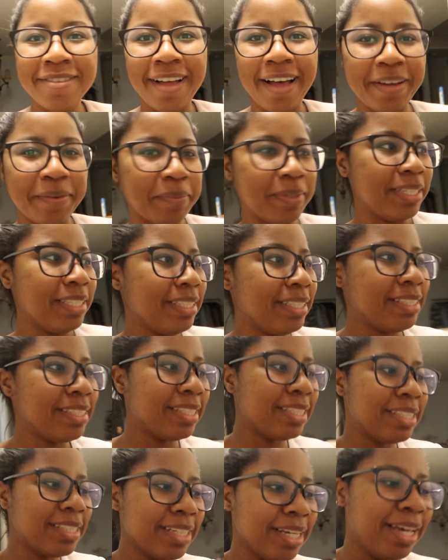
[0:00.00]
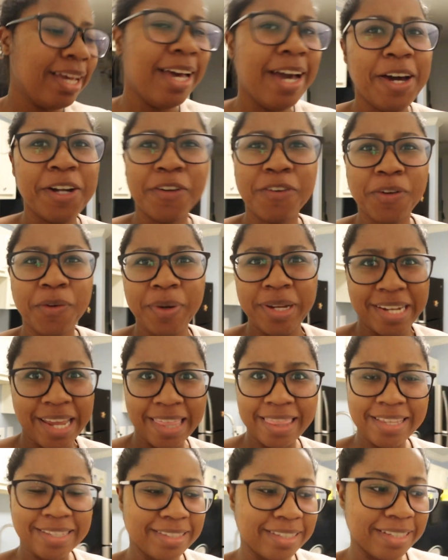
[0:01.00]
Vlogmas. I don't even know what
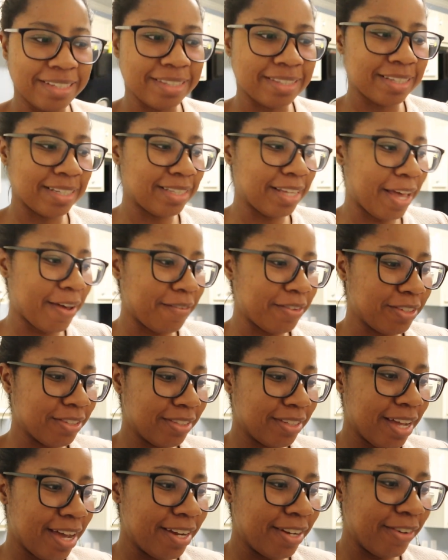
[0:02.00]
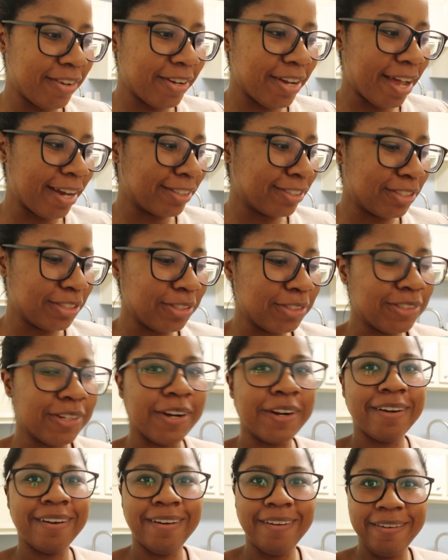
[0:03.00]
date this is because I haven't I didn't actually
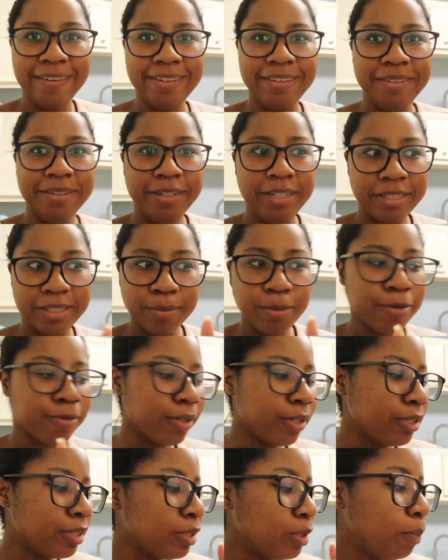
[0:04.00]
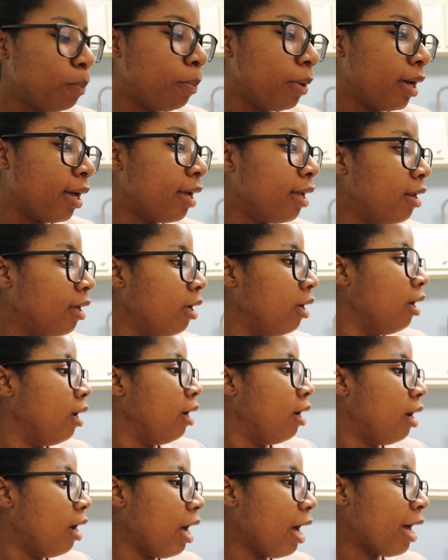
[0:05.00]
start on December first, but
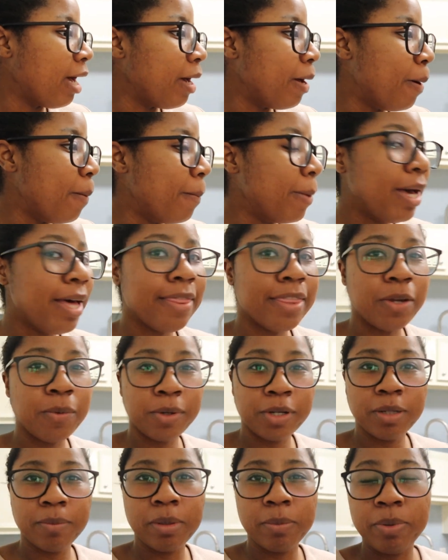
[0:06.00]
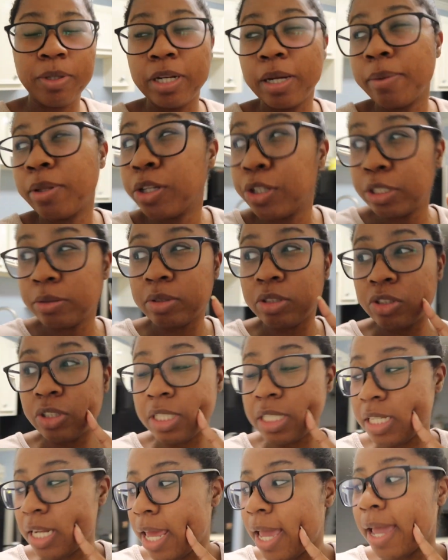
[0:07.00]
um, I think we're gonna be putting up the Christmas
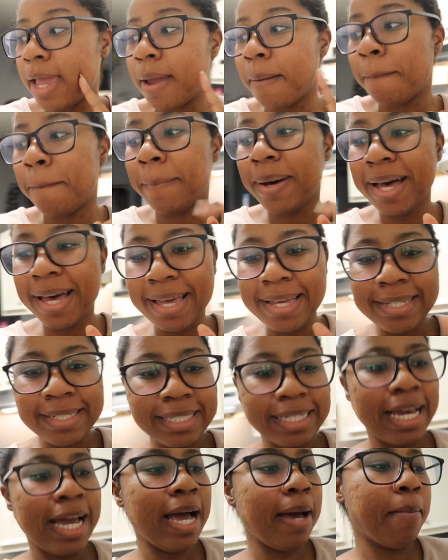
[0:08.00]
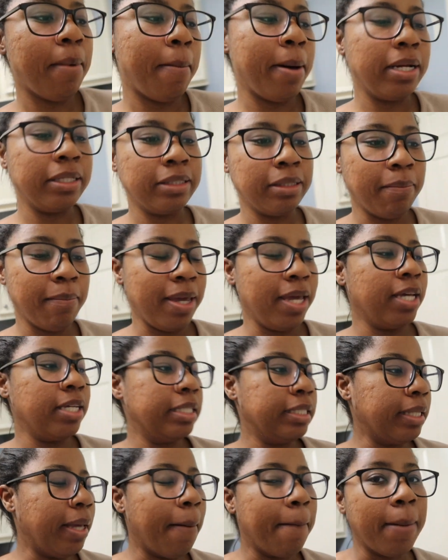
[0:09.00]
tree today. But I'm about to make
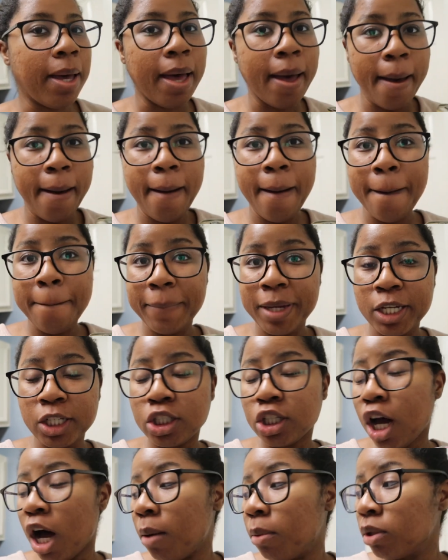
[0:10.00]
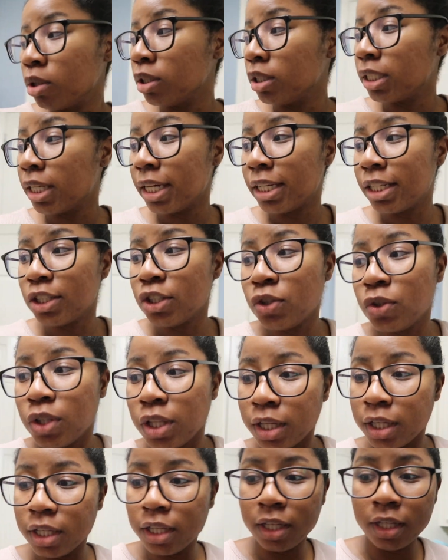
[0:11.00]
some peach cobbler to get into
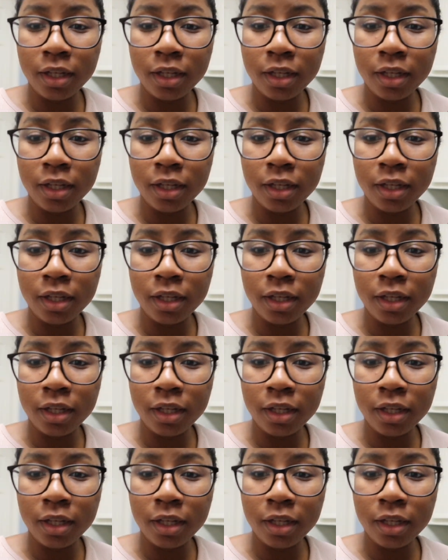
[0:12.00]
the